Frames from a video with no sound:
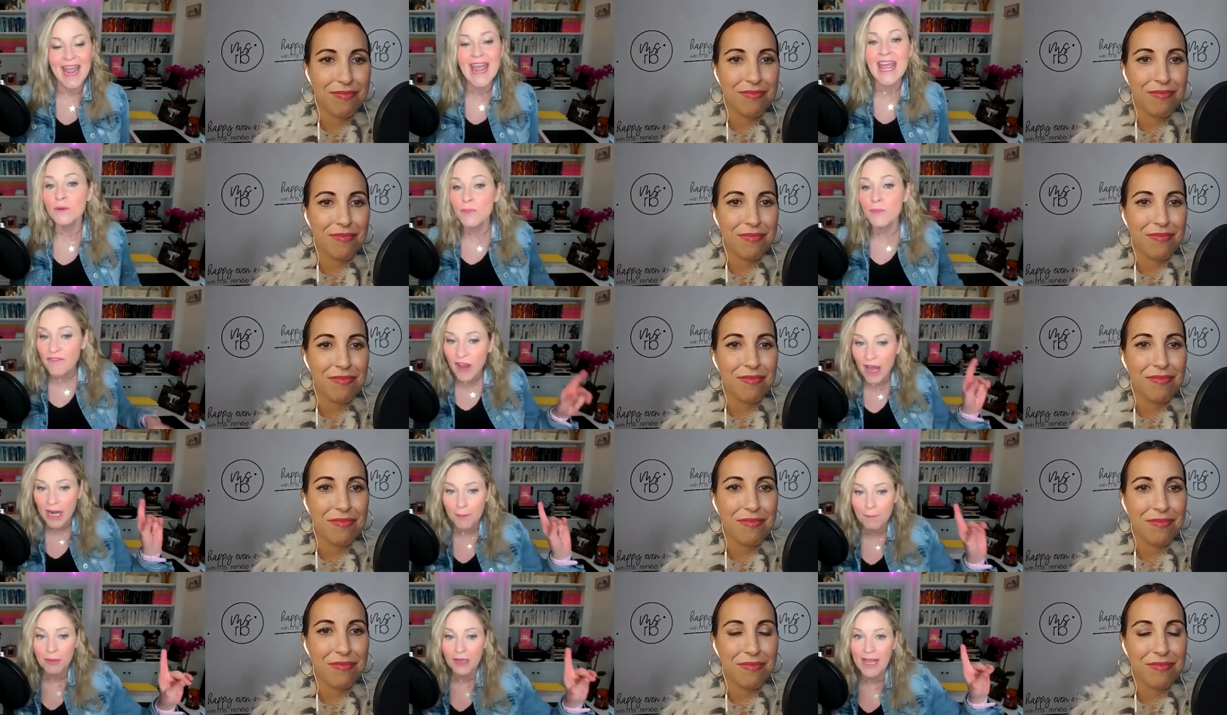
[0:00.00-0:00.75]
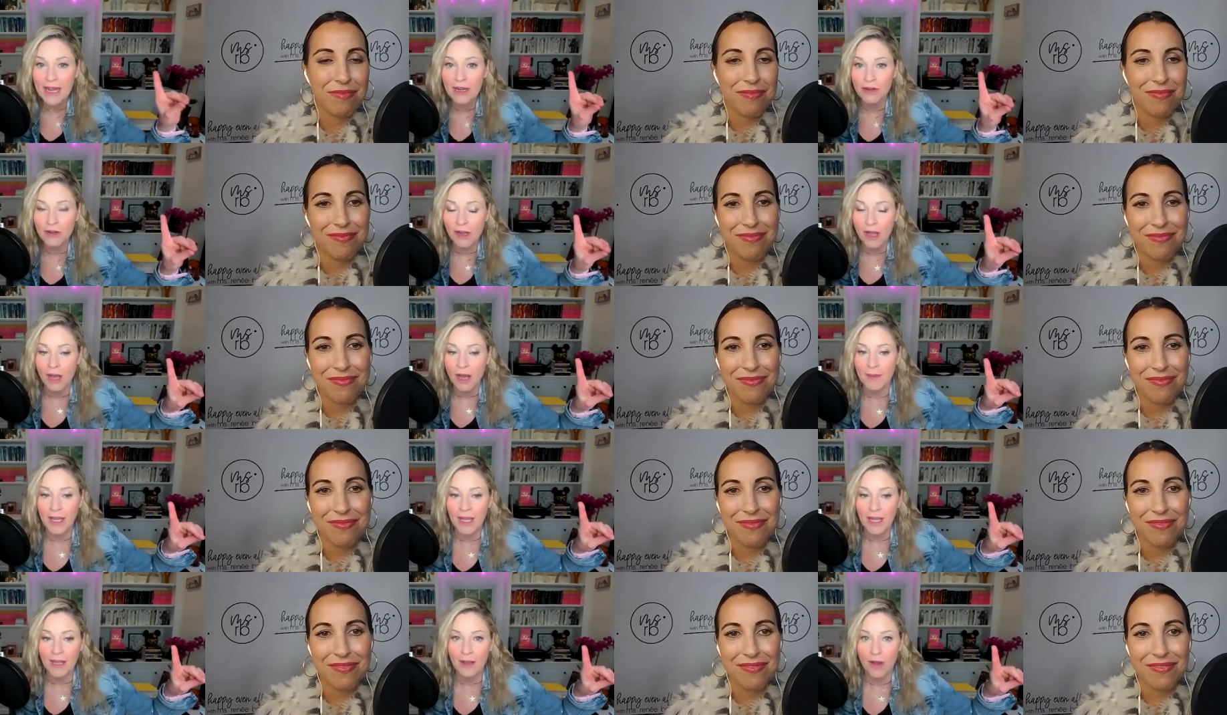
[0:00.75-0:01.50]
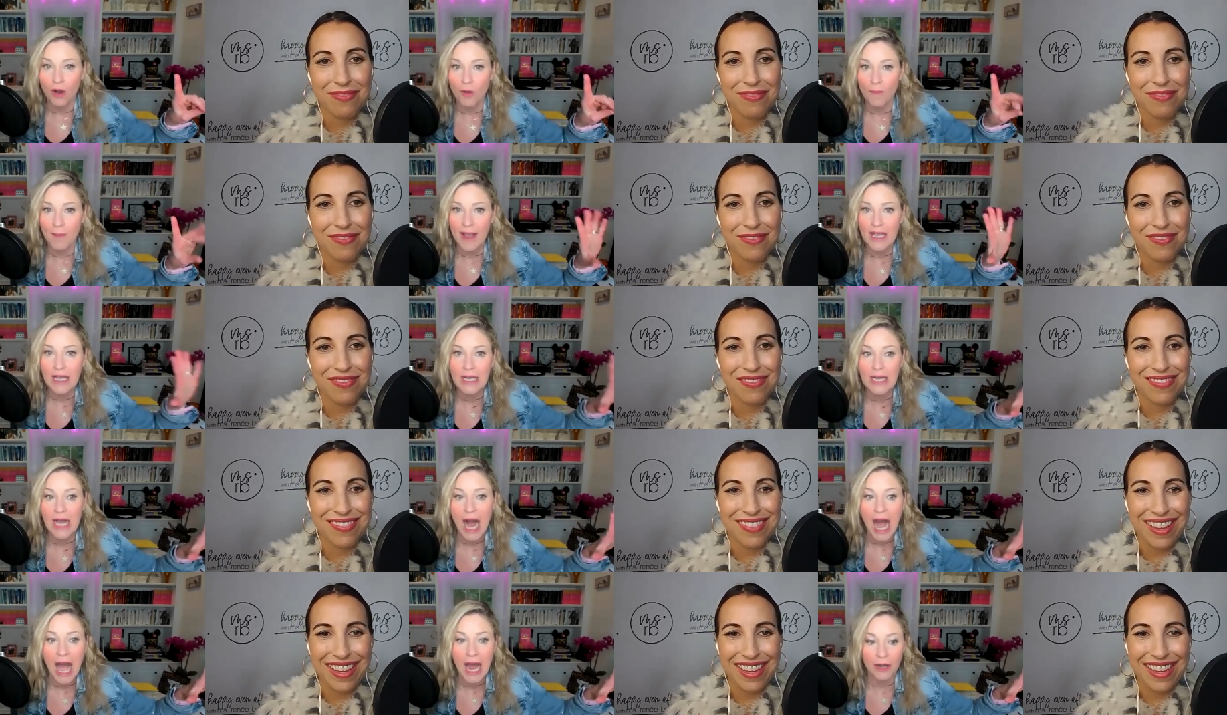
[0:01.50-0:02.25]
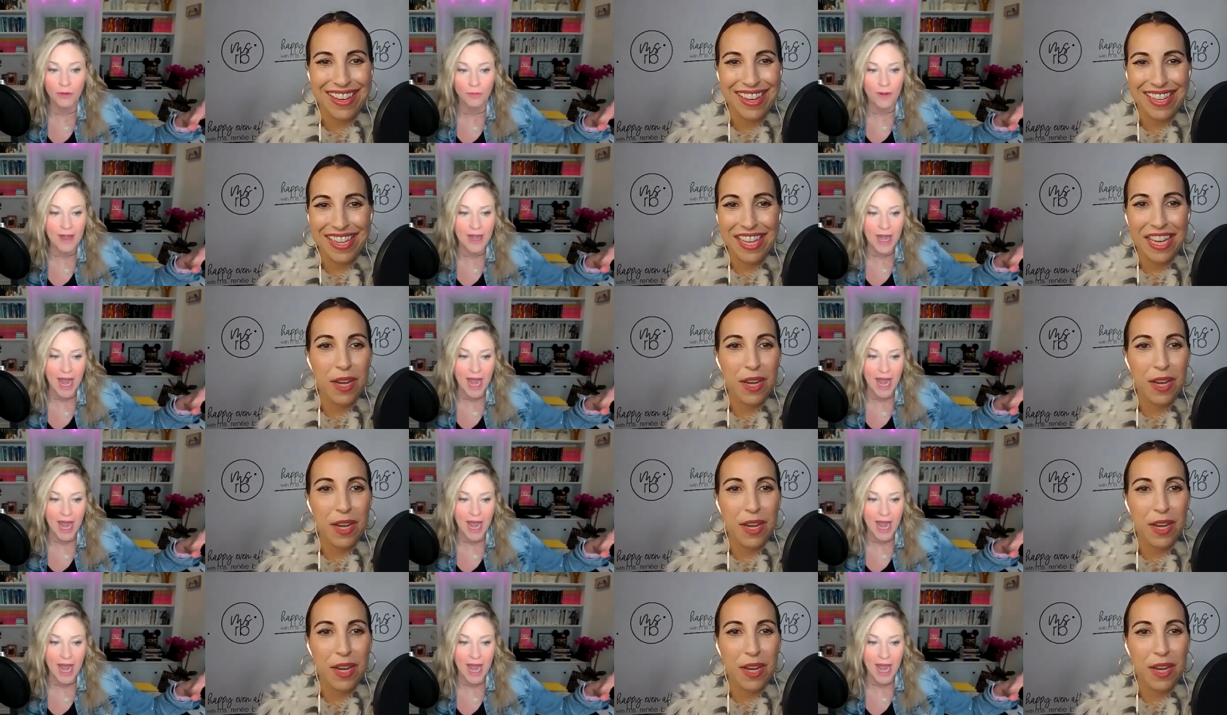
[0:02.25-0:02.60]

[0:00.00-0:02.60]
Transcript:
Speaker 1: And we've got a planner coming. Oh my God, Renee. I